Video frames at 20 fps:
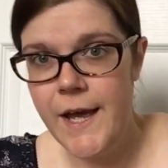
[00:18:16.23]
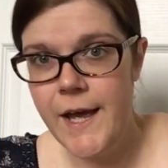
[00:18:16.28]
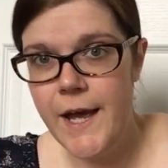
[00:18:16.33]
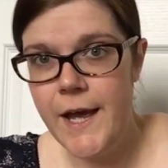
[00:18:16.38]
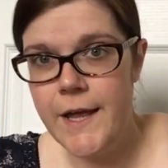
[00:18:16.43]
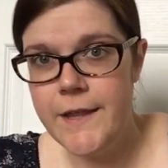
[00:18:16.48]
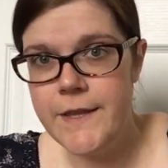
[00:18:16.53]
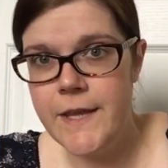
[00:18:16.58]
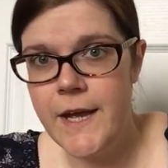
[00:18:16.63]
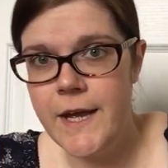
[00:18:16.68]

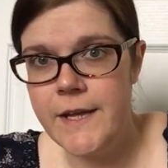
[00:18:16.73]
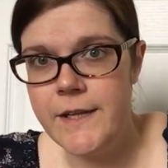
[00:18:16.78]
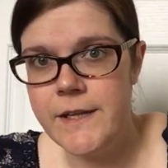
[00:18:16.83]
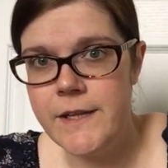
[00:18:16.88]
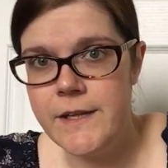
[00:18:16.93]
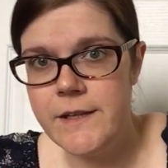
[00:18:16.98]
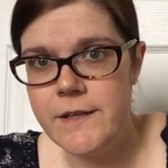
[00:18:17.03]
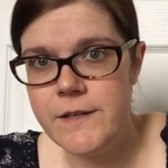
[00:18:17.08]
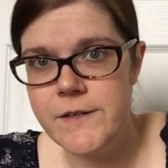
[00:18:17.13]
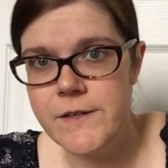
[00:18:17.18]
And then
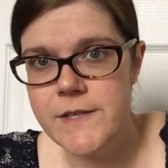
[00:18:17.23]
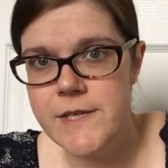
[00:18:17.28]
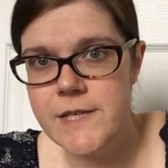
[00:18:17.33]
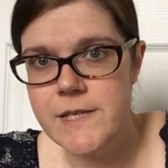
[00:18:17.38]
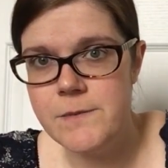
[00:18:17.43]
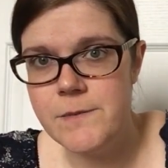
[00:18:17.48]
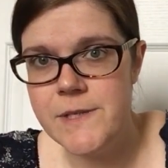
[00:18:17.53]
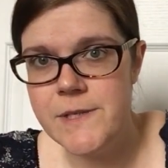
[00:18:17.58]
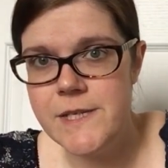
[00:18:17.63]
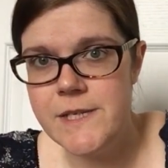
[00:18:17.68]
there's
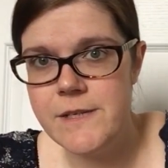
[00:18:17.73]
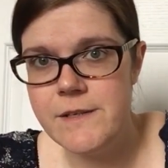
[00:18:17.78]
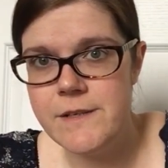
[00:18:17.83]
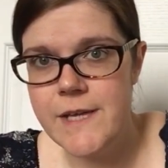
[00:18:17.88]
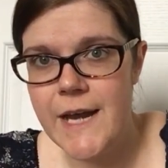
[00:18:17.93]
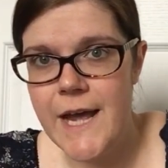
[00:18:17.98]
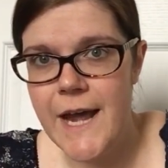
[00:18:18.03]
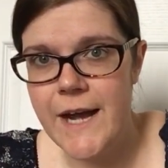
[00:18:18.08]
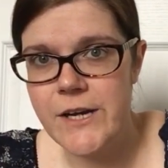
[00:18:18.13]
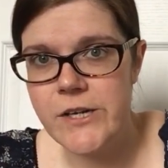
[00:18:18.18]
these ones here
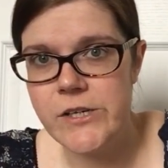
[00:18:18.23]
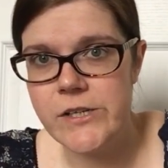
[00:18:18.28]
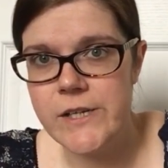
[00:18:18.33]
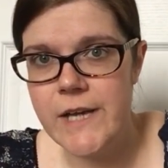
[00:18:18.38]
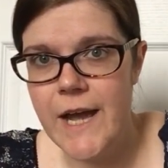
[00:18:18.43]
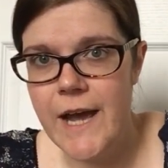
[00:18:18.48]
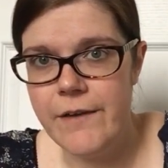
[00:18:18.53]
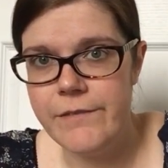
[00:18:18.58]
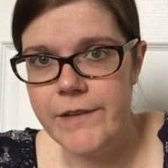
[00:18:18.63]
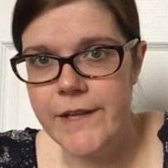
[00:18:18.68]
that actually
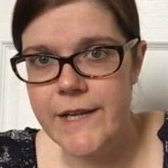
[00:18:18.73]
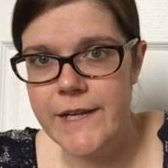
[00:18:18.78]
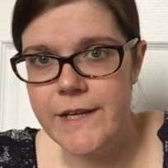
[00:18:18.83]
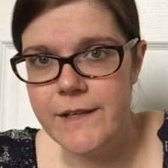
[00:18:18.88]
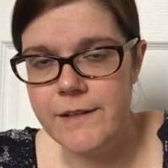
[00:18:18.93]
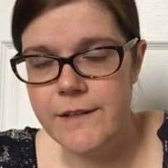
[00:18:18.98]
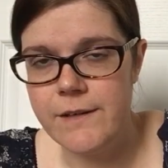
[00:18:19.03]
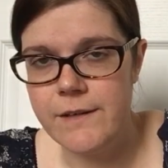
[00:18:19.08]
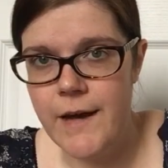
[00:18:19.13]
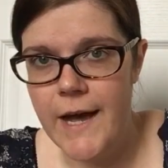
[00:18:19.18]
have like a
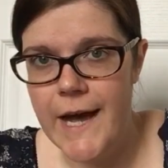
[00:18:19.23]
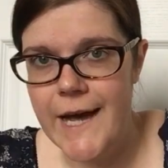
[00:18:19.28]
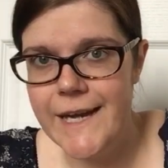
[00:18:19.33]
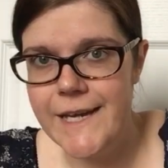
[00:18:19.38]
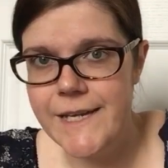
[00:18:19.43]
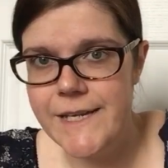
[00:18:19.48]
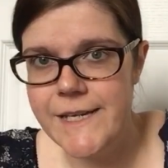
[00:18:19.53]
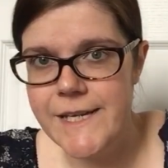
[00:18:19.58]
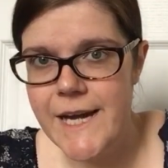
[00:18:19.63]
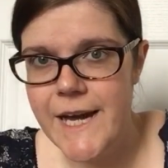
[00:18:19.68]
little eye
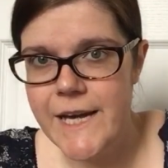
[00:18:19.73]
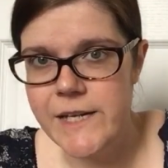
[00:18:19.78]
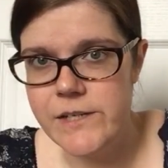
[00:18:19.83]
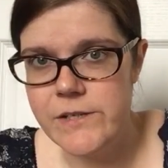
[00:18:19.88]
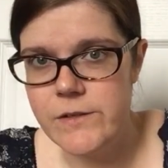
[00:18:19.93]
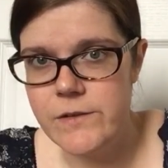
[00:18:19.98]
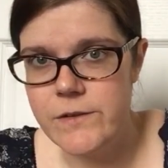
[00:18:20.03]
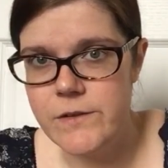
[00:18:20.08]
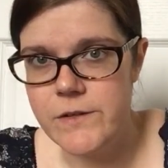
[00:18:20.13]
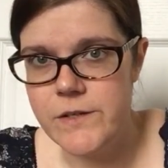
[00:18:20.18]
attached,
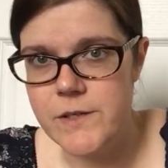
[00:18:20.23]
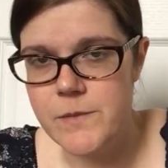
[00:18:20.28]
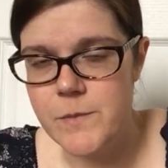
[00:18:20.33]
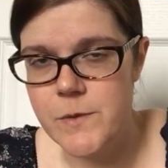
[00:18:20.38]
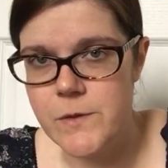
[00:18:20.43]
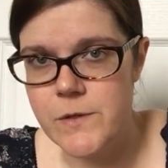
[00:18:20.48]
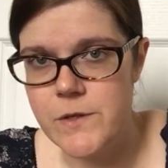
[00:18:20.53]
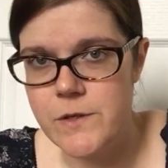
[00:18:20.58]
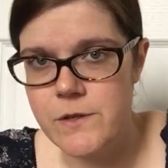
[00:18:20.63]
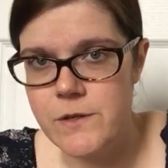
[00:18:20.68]
so they're
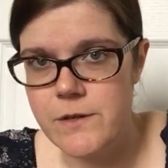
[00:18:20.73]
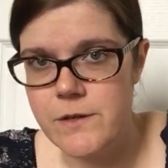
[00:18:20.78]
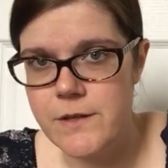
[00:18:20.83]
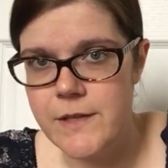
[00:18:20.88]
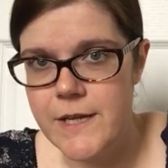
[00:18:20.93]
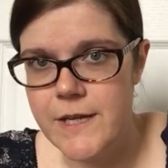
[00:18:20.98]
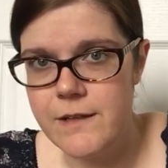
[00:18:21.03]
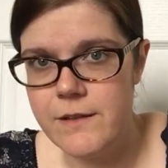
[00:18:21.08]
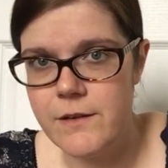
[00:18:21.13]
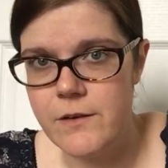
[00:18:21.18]
supposed to look
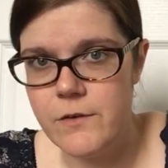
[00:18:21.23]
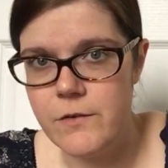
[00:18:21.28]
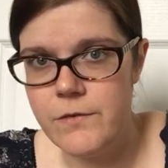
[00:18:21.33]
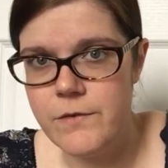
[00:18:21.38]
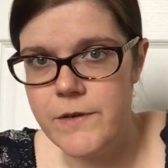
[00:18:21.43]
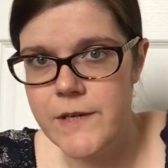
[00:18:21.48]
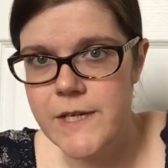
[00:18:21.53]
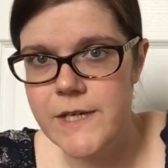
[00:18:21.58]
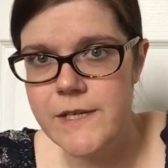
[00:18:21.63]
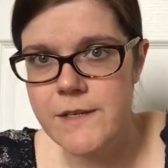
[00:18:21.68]
like a little
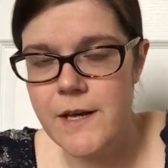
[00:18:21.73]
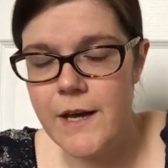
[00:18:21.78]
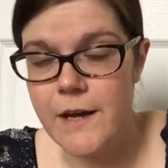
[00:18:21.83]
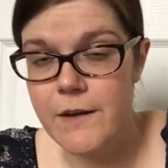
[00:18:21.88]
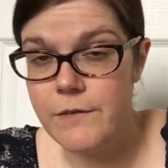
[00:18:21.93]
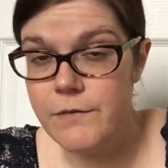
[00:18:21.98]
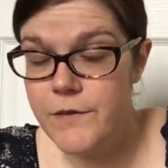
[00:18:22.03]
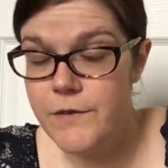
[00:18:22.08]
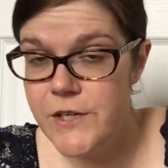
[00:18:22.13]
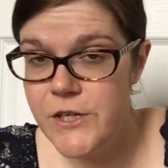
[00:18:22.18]

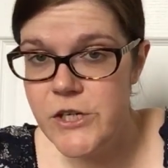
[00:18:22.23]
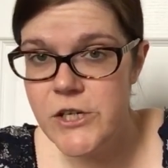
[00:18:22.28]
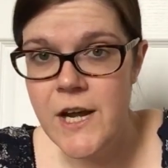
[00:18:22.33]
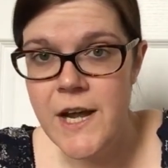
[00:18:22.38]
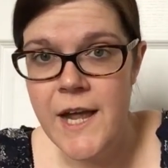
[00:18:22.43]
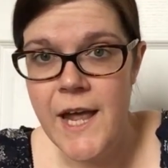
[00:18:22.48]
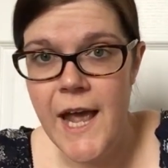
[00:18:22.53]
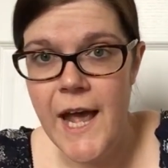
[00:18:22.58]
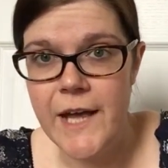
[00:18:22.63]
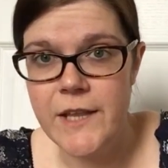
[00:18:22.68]
fish.
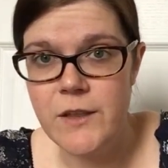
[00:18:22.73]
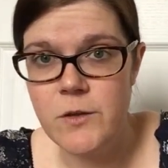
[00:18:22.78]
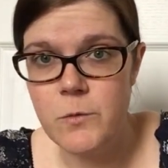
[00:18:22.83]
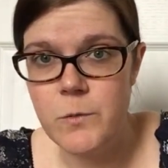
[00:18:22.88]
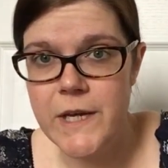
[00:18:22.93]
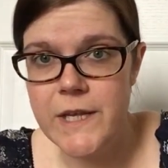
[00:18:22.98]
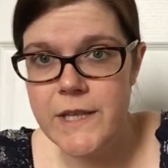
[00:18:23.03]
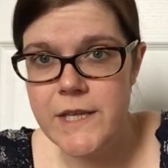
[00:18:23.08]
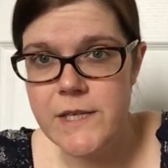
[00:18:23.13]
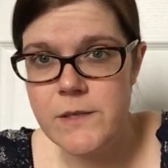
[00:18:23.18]
And the
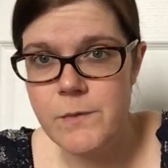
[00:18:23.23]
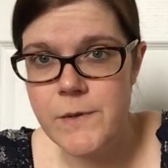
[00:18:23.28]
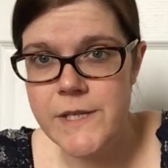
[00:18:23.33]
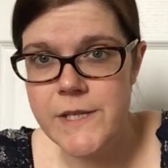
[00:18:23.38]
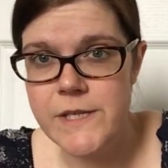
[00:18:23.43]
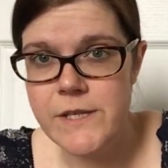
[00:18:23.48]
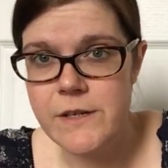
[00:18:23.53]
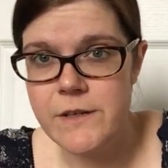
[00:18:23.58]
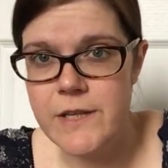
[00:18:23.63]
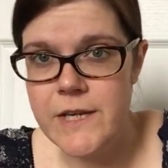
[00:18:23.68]
way these
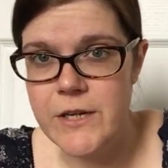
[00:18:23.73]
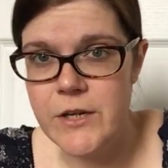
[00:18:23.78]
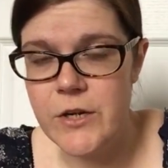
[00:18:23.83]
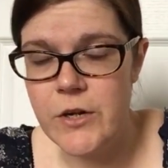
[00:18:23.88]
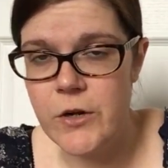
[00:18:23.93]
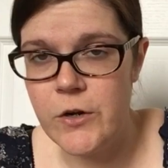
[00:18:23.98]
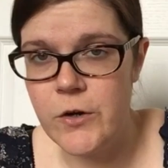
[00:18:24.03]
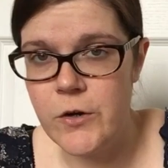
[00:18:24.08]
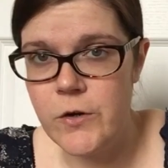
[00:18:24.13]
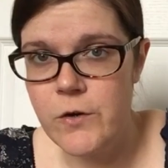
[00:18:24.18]
ones are, they
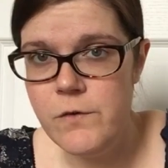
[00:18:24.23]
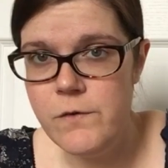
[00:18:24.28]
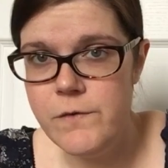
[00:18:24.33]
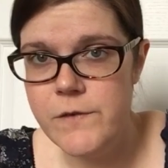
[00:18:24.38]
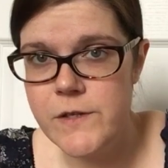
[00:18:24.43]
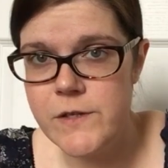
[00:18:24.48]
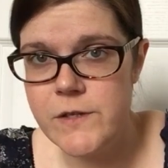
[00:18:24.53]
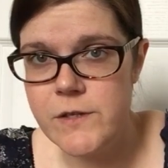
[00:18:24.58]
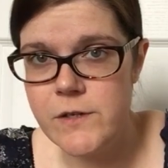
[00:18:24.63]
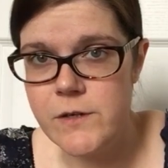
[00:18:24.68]
curve,
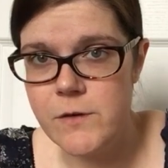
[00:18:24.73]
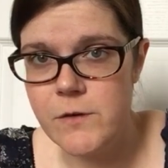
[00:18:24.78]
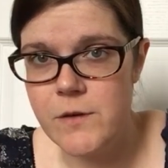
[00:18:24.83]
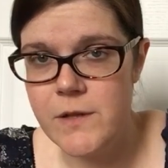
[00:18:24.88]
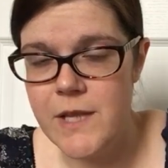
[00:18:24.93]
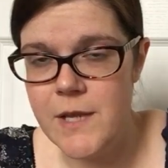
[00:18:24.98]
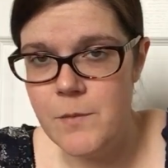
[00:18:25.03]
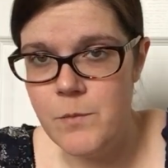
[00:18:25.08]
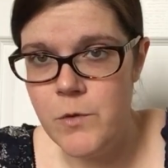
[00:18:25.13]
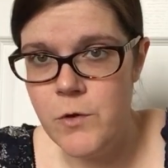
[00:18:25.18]
so
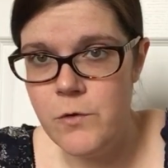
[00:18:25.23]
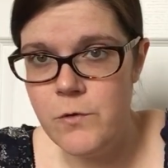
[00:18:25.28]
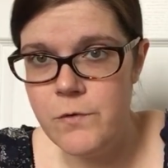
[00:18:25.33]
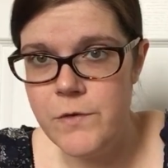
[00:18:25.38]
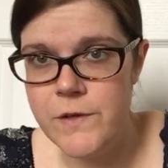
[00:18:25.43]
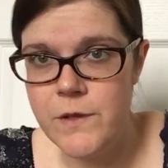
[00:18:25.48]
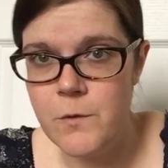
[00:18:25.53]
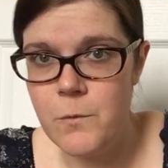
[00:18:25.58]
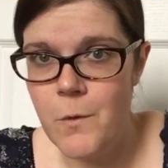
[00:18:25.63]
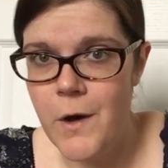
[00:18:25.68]
they move
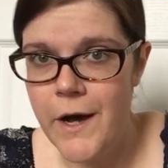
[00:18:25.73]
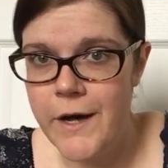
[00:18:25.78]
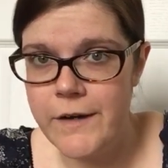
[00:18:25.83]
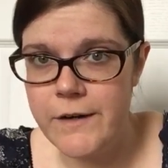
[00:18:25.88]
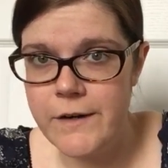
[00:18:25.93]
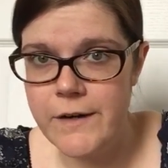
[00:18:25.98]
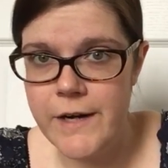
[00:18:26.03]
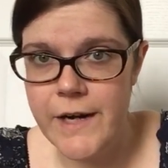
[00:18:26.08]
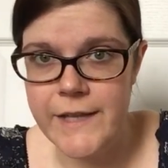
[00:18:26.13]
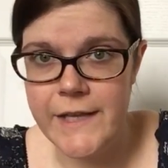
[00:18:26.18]
in the
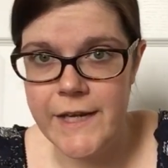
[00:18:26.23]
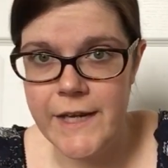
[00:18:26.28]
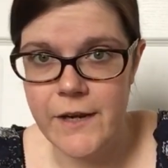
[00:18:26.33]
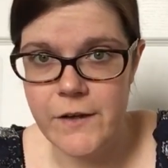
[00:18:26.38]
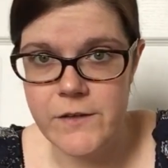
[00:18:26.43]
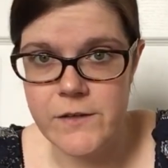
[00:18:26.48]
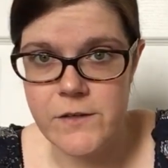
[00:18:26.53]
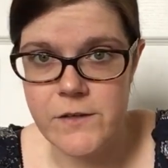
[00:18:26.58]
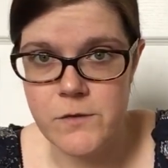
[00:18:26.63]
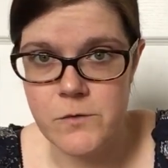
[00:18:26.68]
water, and they
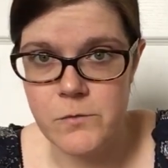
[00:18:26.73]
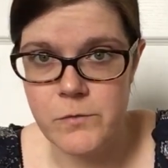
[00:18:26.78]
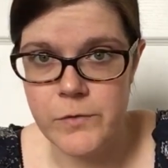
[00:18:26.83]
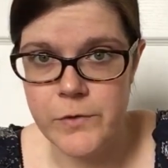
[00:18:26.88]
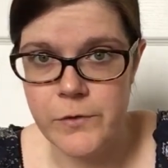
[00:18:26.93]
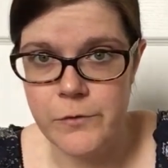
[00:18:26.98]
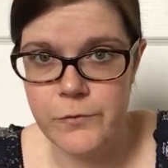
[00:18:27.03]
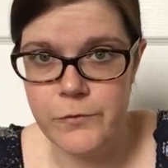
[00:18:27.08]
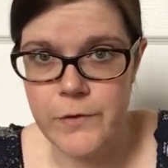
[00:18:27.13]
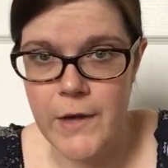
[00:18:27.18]
also
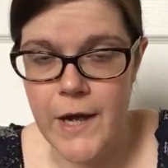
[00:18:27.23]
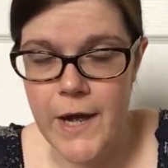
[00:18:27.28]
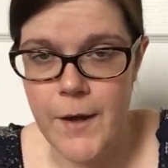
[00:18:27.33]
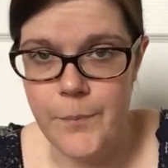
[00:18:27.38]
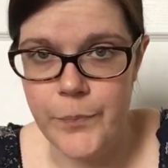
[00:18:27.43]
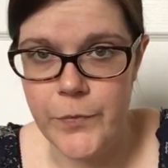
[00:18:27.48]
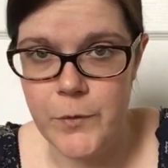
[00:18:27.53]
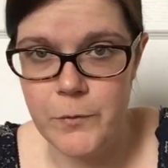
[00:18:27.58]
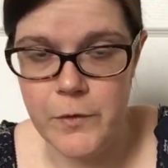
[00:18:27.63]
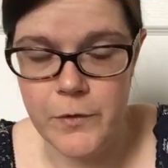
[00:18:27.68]

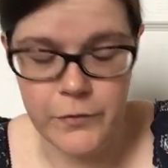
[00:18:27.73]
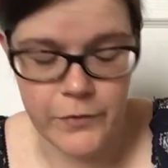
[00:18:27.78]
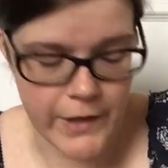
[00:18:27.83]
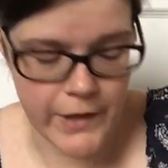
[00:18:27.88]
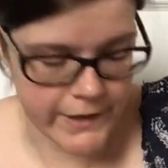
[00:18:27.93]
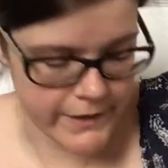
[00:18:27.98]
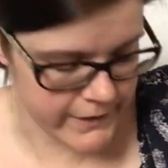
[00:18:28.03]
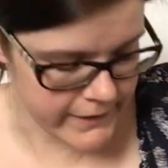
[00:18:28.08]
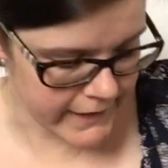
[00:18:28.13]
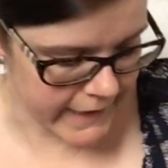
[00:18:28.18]

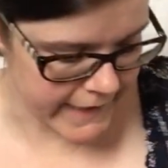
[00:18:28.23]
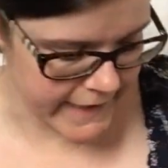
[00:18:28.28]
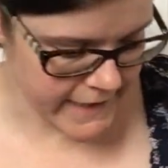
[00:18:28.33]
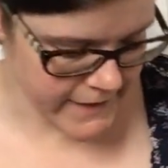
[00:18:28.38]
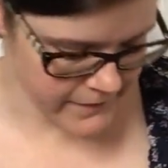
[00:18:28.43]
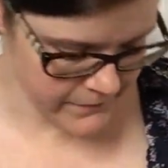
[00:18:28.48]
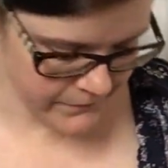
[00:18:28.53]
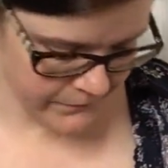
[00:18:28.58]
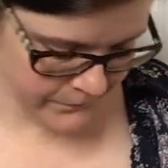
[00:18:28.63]
reflect the light.